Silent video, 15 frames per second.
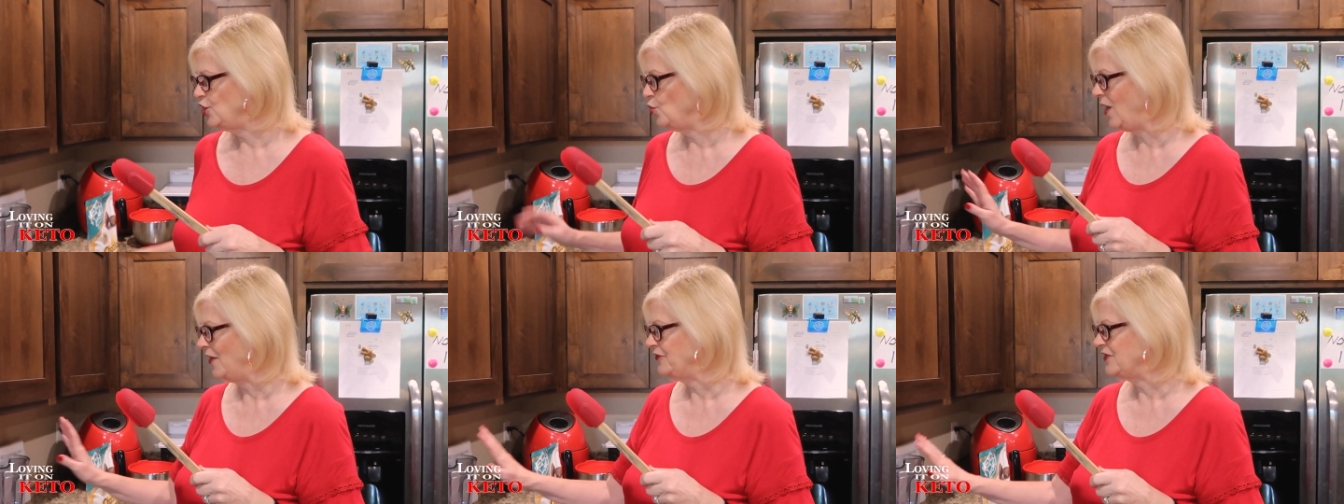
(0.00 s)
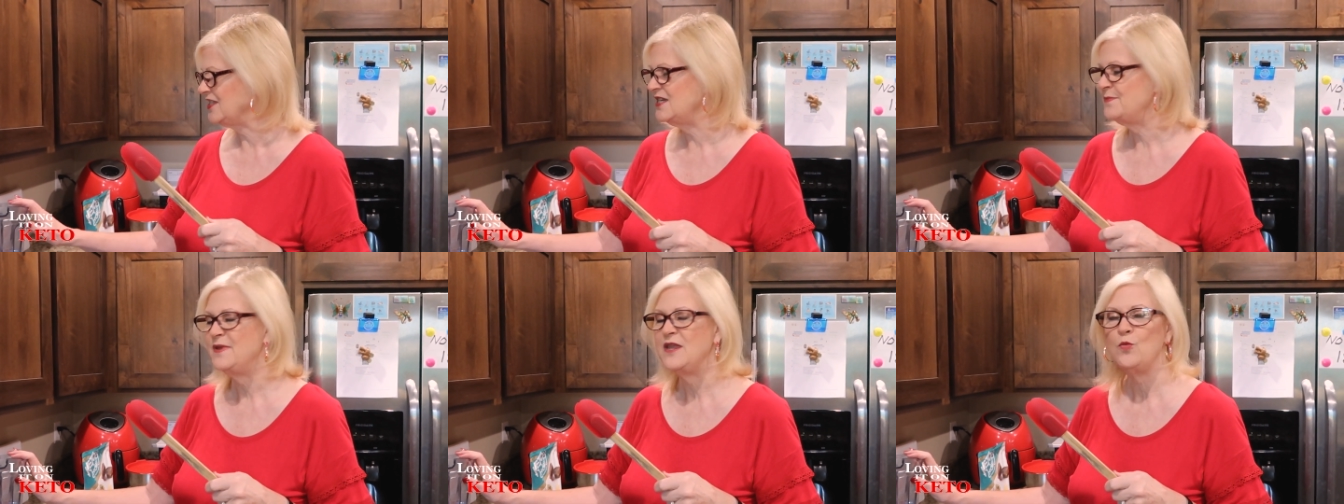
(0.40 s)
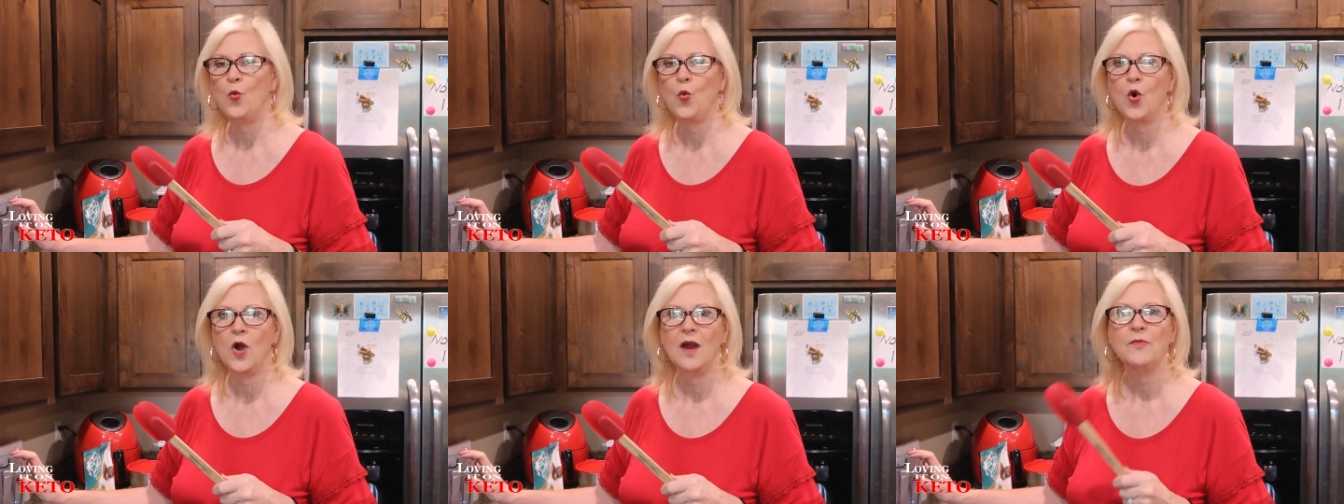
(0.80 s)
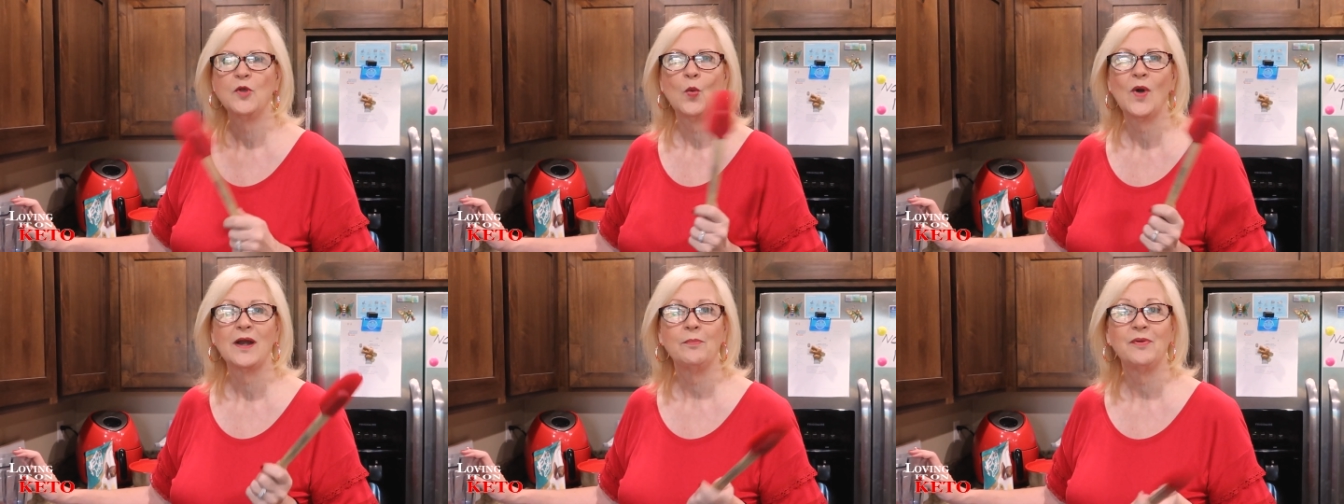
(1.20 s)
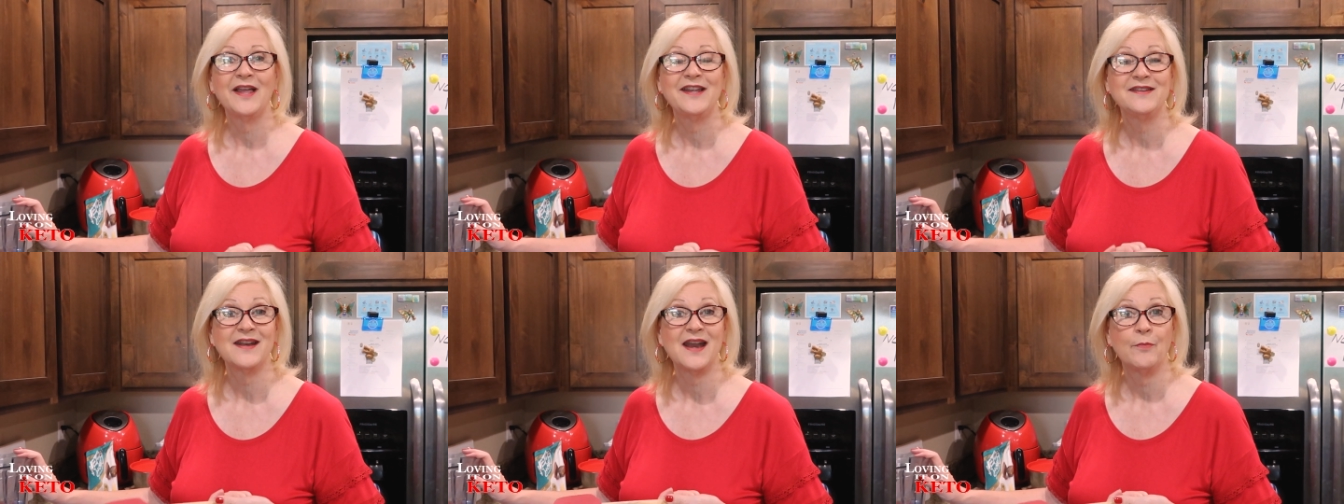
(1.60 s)
You want this to be warm. You want to
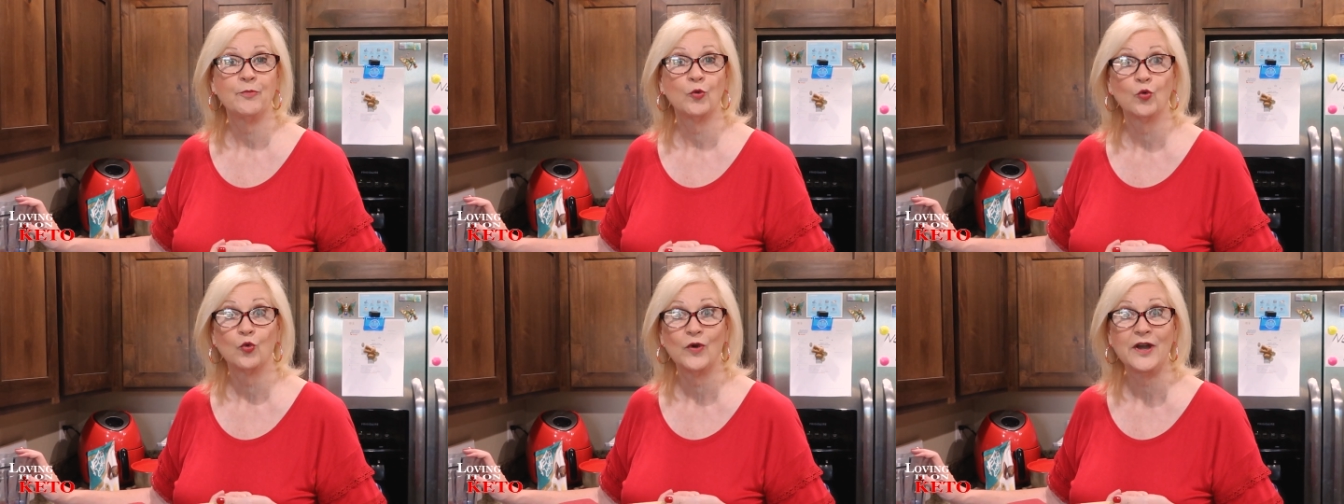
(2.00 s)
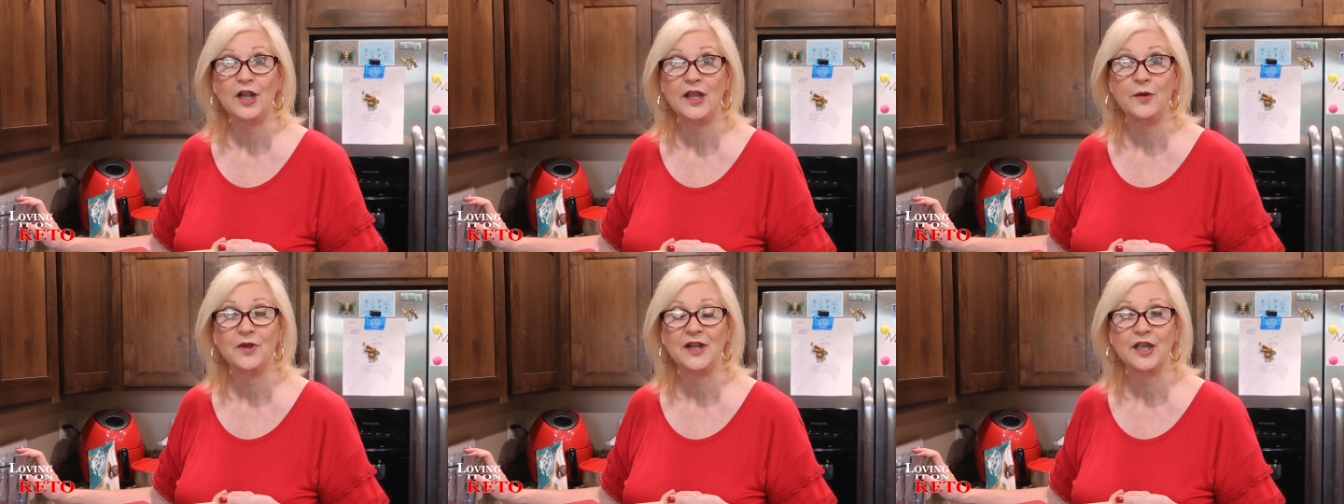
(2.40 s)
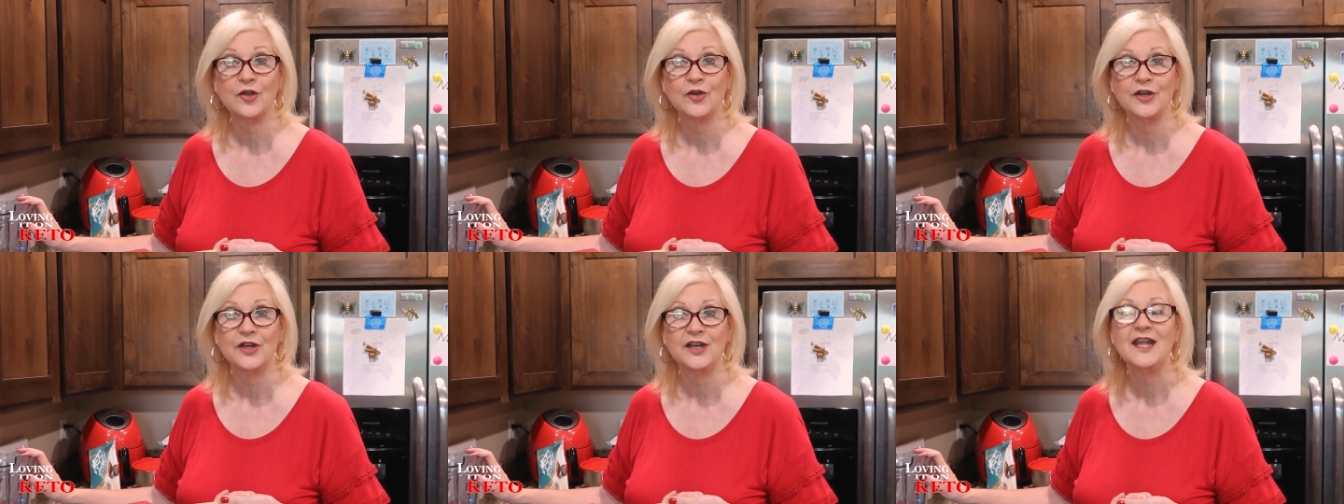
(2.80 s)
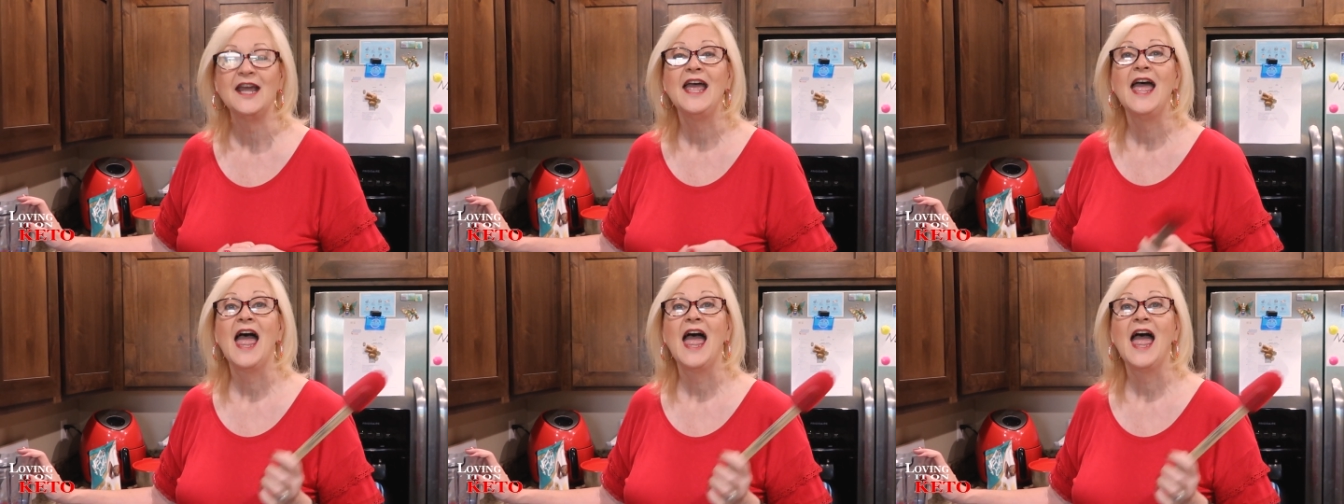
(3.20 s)
blend it up really, really good